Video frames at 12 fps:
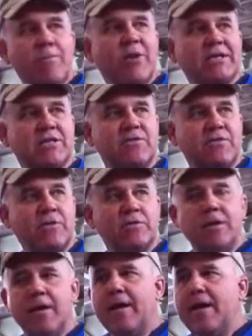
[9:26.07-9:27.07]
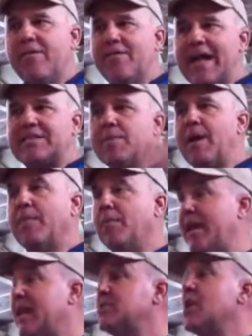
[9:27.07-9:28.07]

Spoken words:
unprocessed foods. That's the bottom line.